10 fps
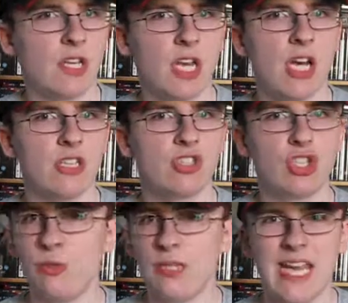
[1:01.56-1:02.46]
for the last
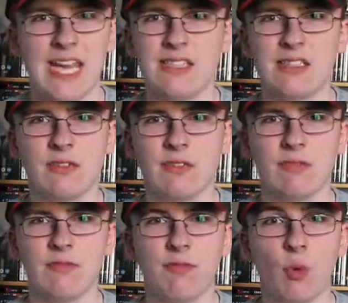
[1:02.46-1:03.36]
2 years,
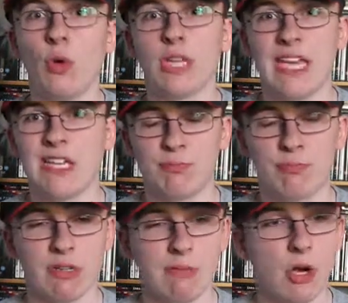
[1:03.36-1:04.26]
4 years,
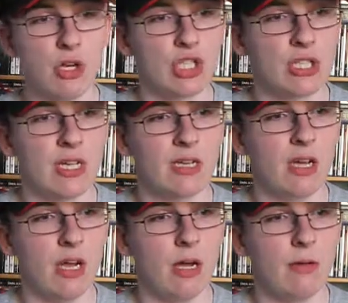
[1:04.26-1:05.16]
pretty much,
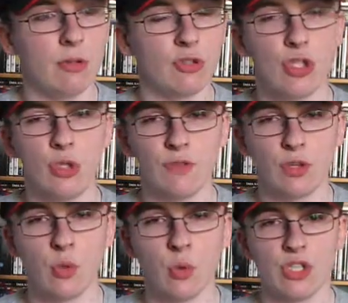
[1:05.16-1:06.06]
on two
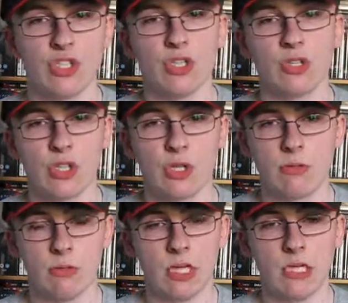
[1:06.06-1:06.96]
different courses at
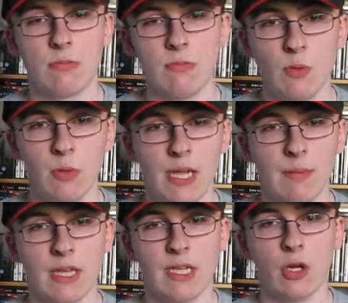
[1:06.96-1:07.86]
the
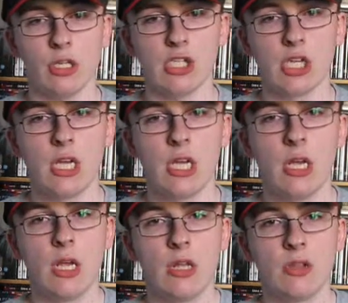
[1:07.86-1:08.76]
MK College.
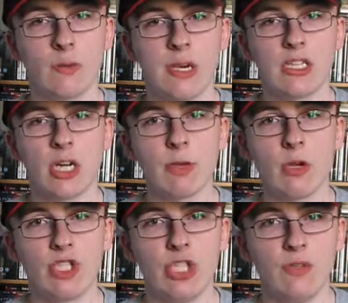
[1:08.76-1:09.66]
The reason I'm
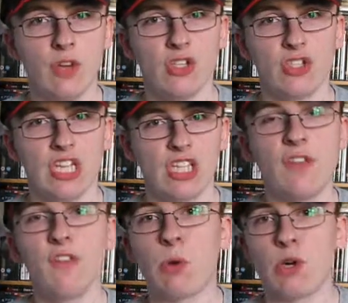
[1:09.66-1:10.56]
going to university, it's
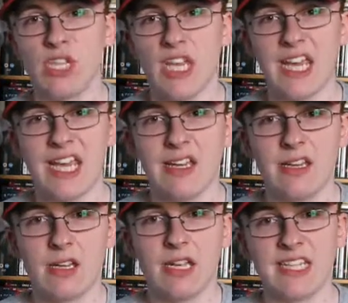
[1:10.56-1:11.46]
only for 1 year,
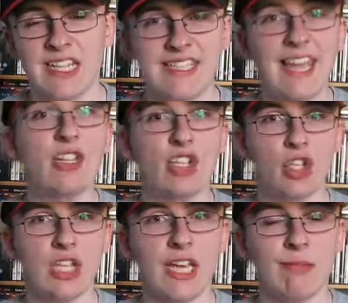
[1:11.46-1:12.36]
it's an
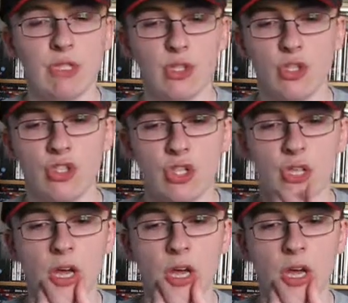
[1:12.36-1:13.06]
extension year, because